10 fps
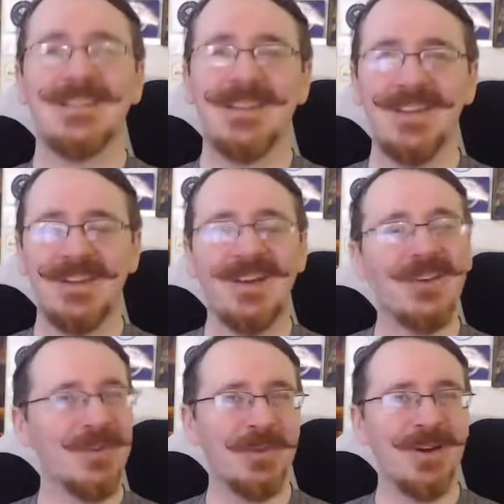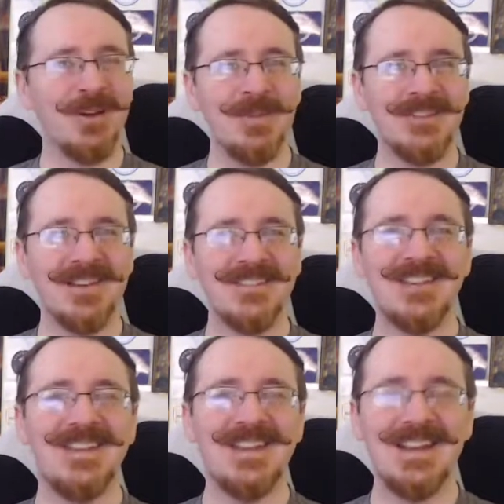That's also part of my
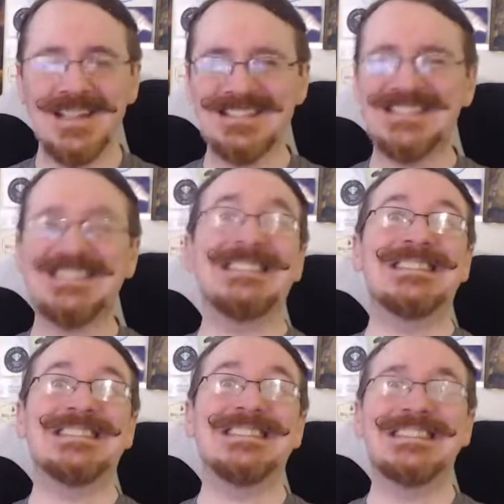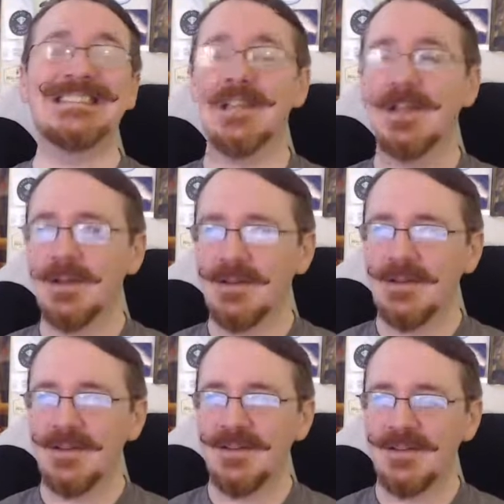favorite thing
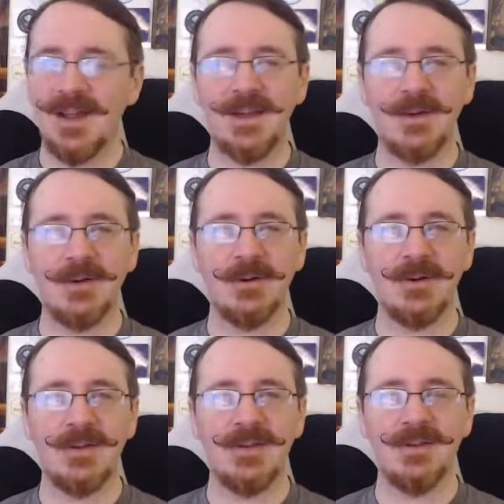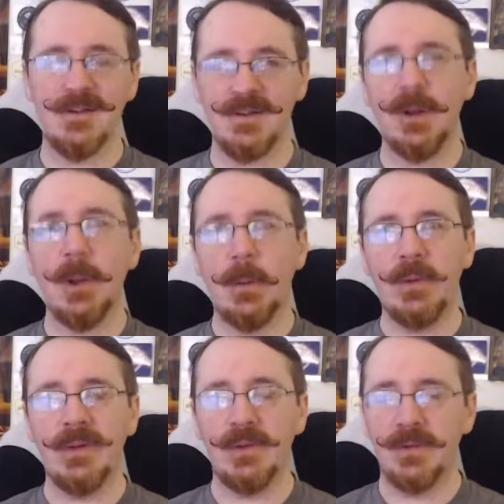is I know who it is and you don't.